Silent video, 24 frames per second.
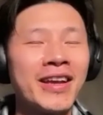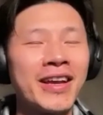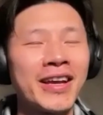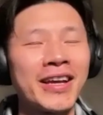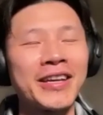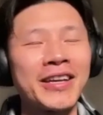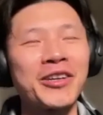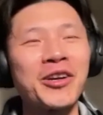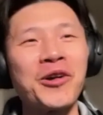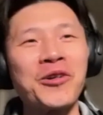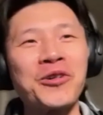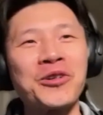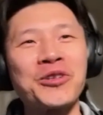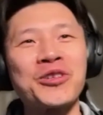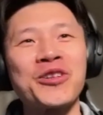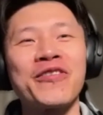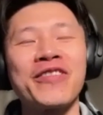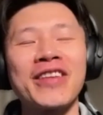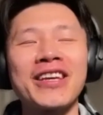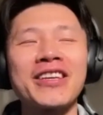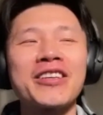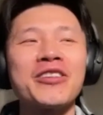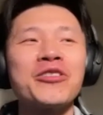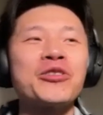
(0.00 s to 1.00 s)
Hey, Coach,
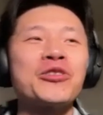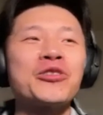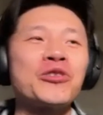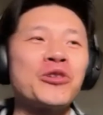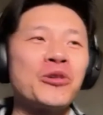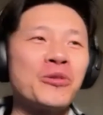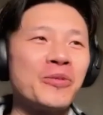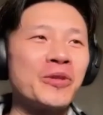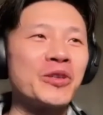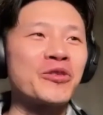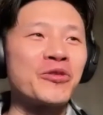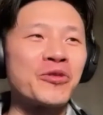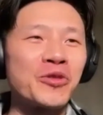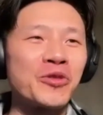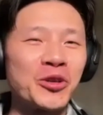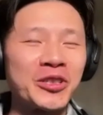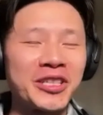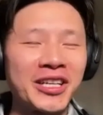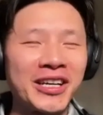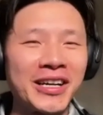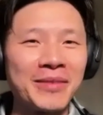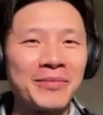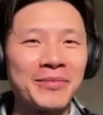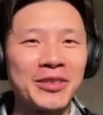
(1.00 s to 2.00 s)
thank you so much for your
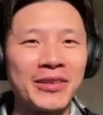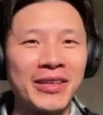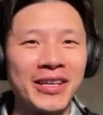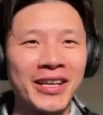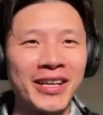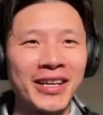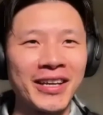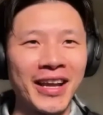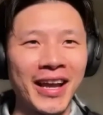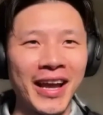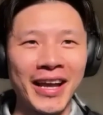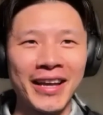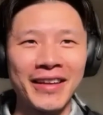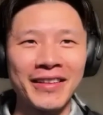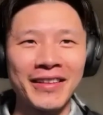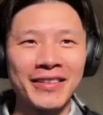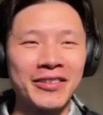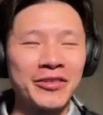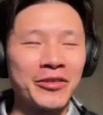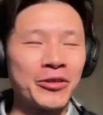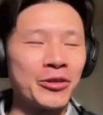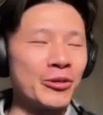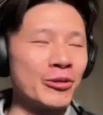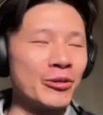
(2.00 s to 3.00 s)
time today,
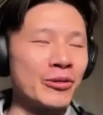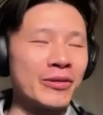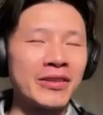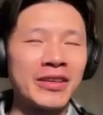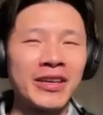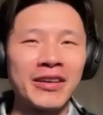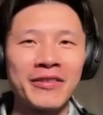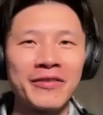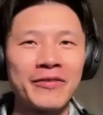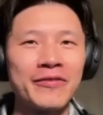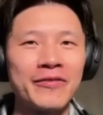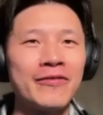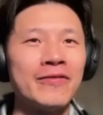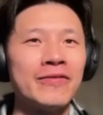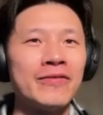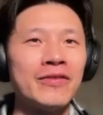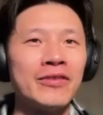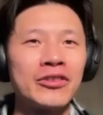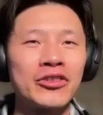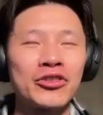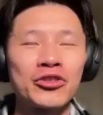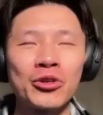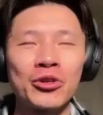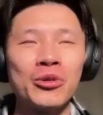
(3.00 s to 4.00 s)
and you give
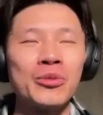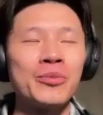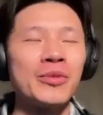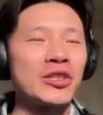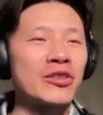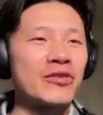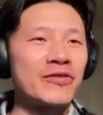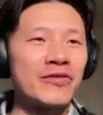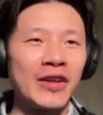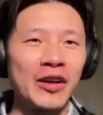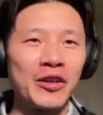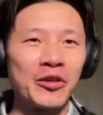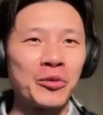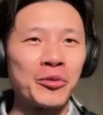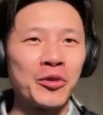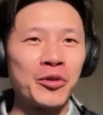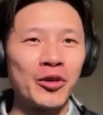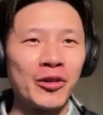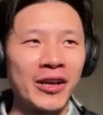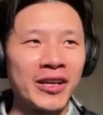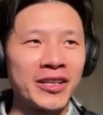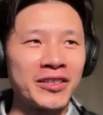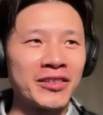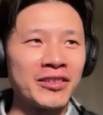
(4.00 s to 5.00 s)
so much
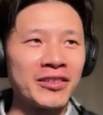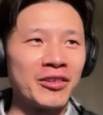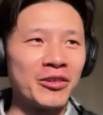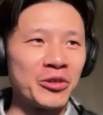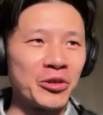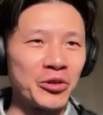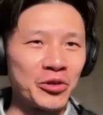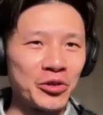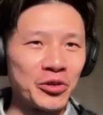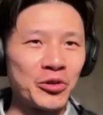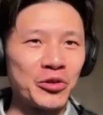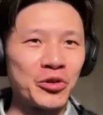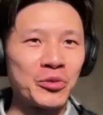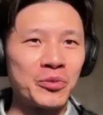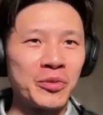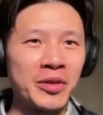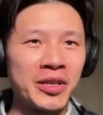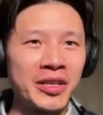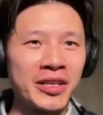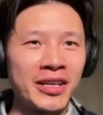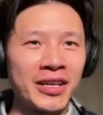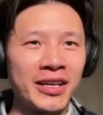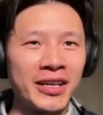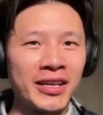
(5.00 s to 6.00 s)
valuable lesson on your social
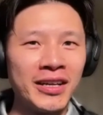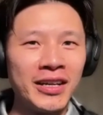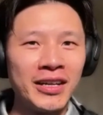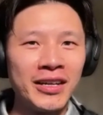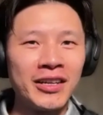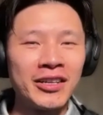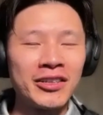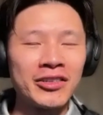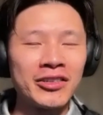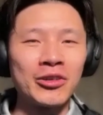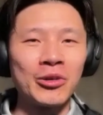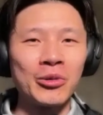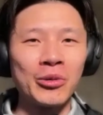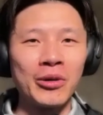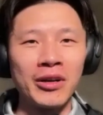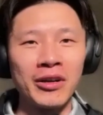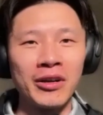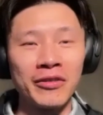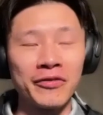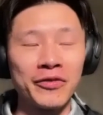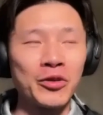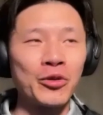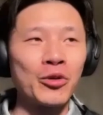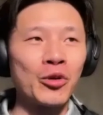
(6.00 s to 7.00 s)
media. So
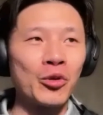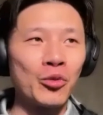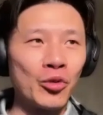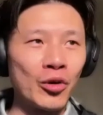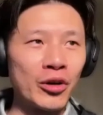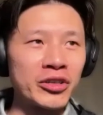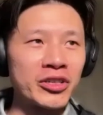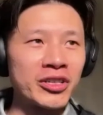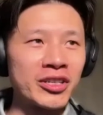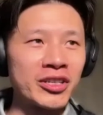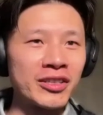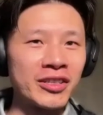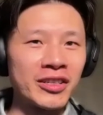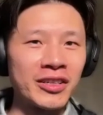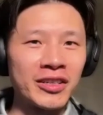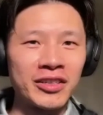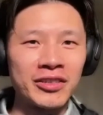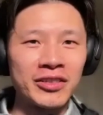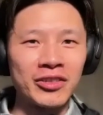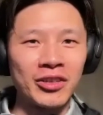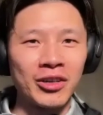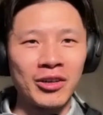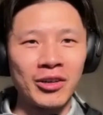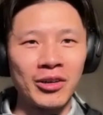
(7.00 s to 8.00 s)
if you're watching
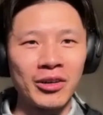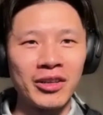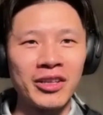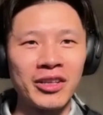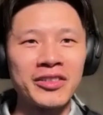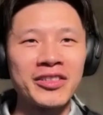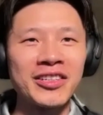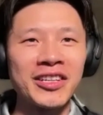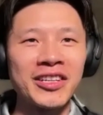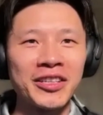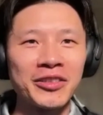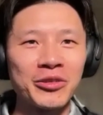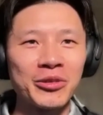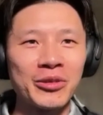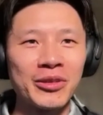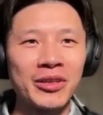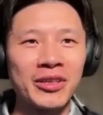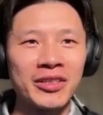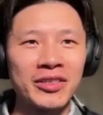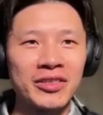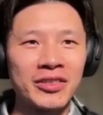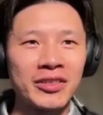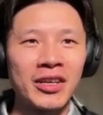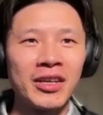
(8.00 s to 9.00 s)
this or listening to
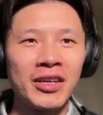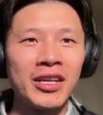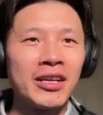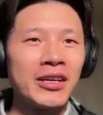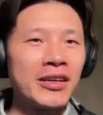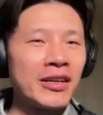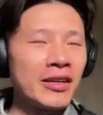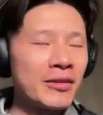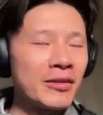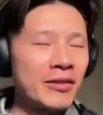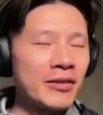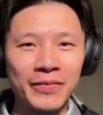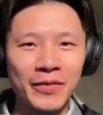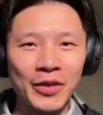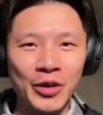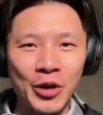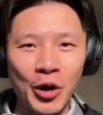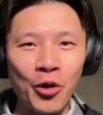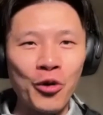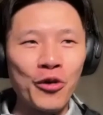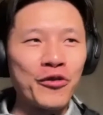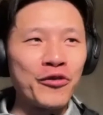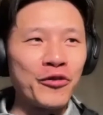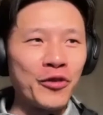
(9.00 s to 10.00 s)
this,
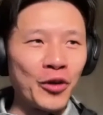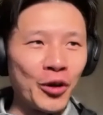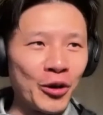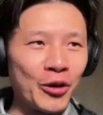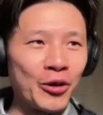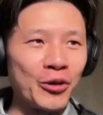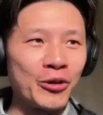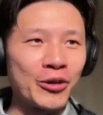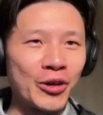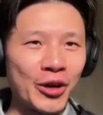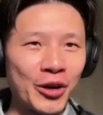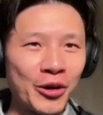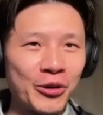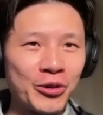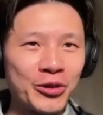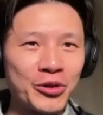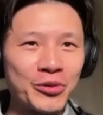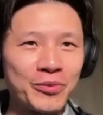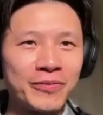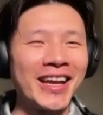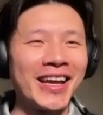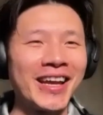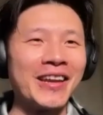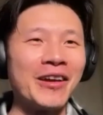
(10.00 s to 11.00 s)
go follow Coach,
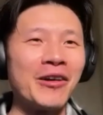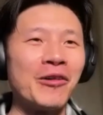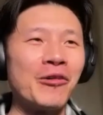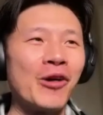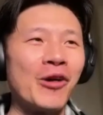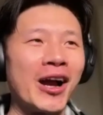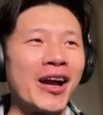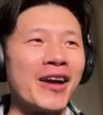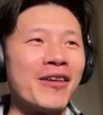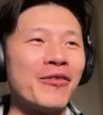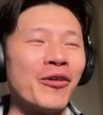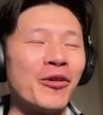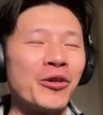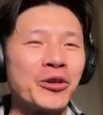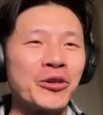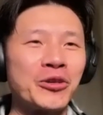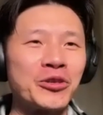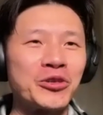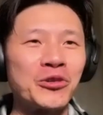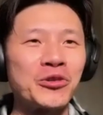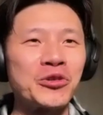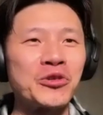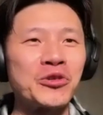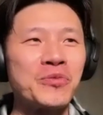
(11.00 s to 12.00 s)
and I will have all your
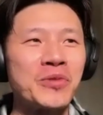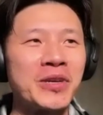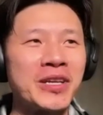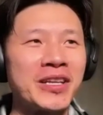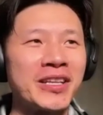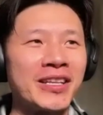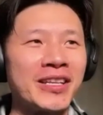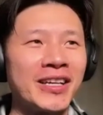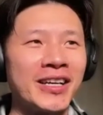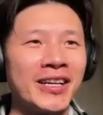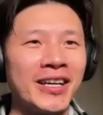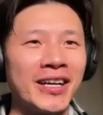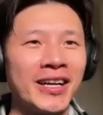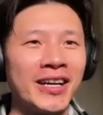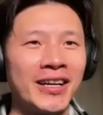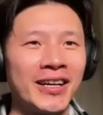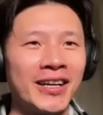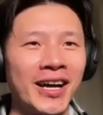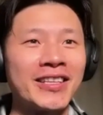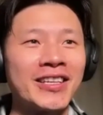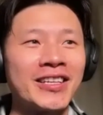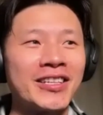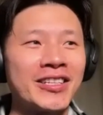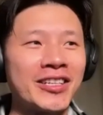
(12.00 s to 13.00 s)
social media
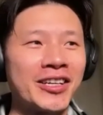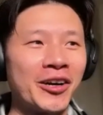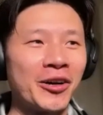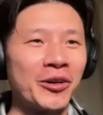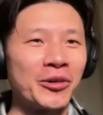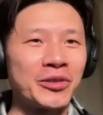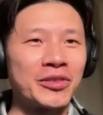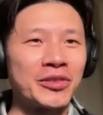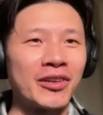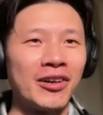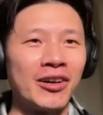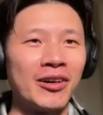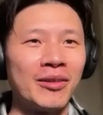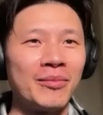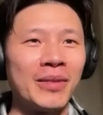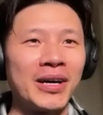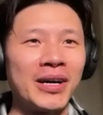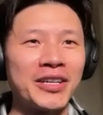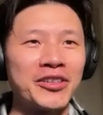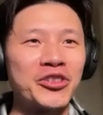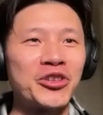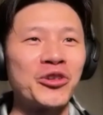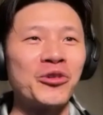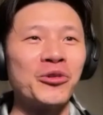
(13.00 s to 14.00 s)
details on my
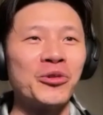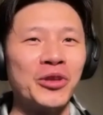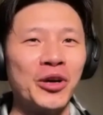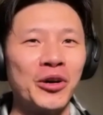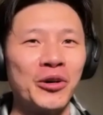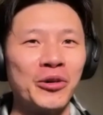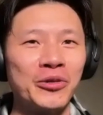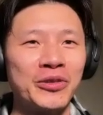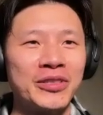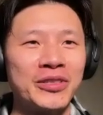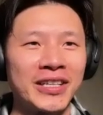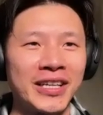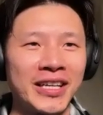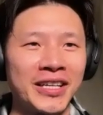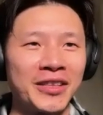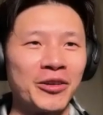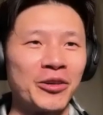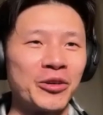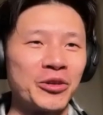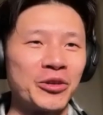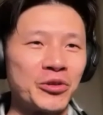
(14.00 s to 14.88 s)
show notes and also the